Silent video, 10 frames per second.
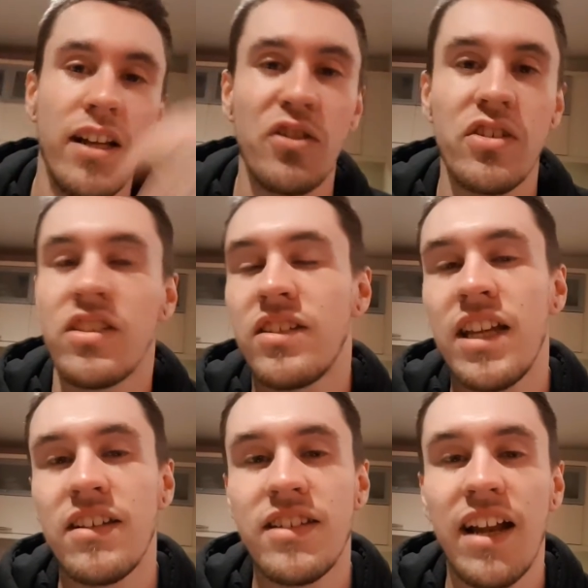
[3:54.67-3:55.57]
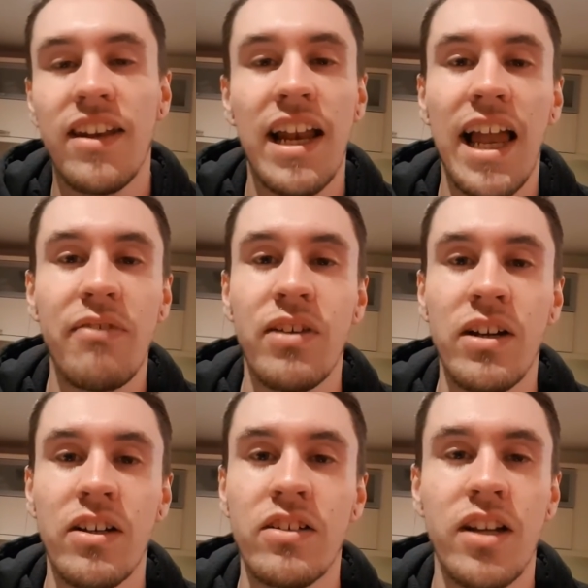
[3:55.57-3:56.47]
And I was just standing there
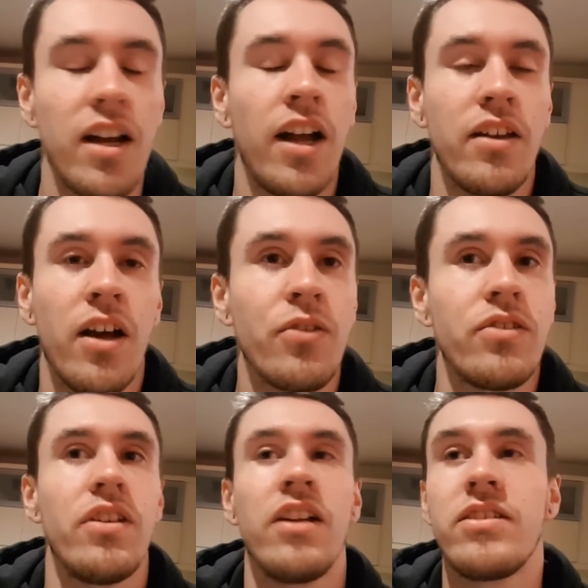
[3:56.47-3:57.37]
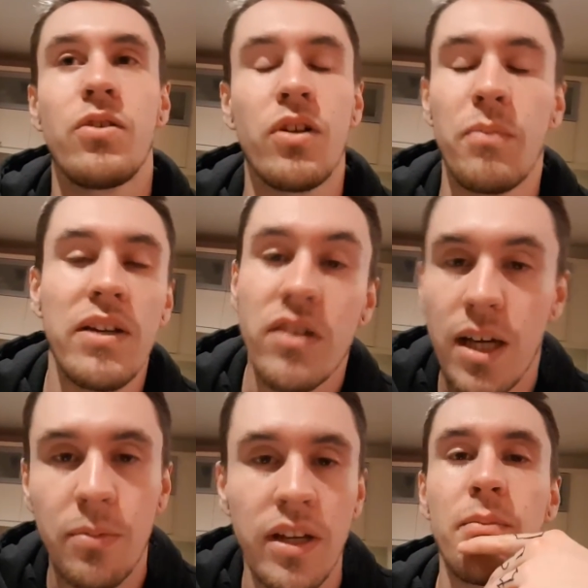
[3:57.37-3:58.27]
laughing because I, I, I, was, I still couldn't believe it was
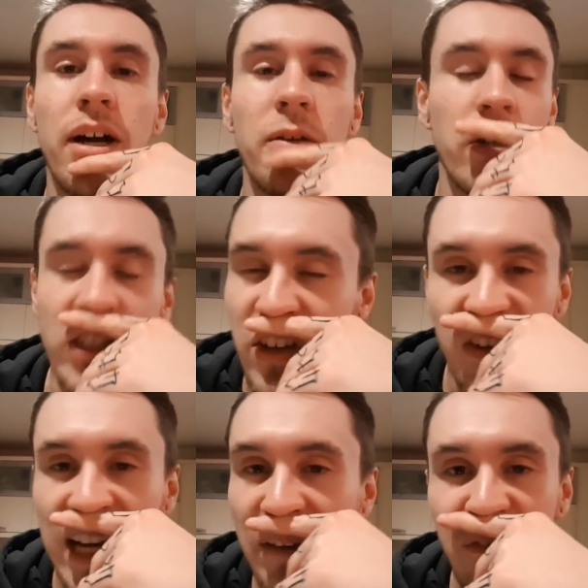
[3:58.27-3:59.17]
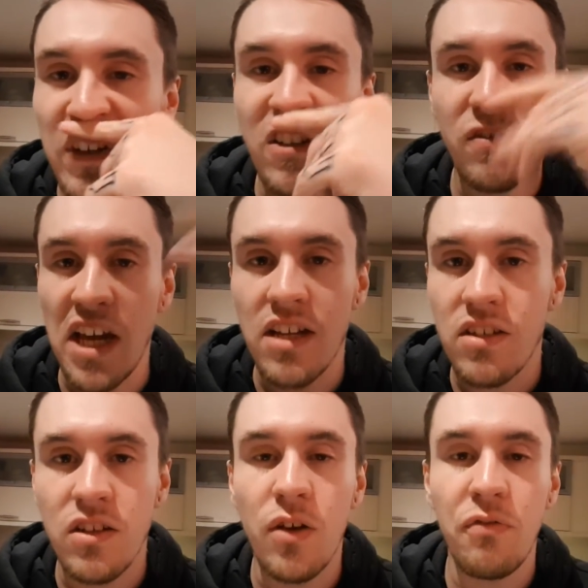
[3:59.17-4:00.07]
happening. But I didn't want to shove a camera in his
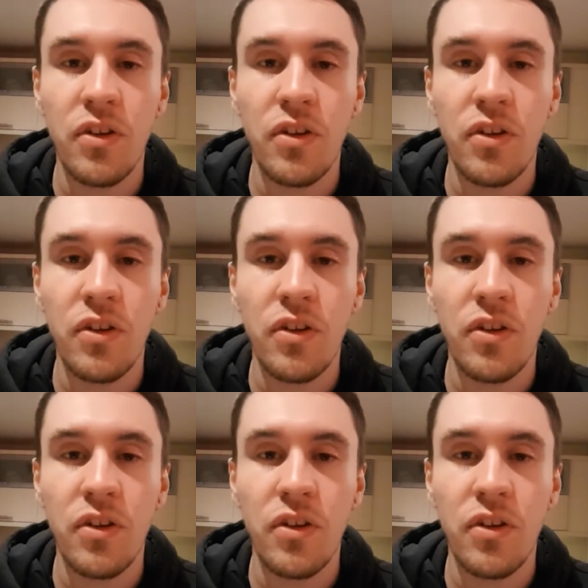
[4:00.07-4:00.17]
face, you know,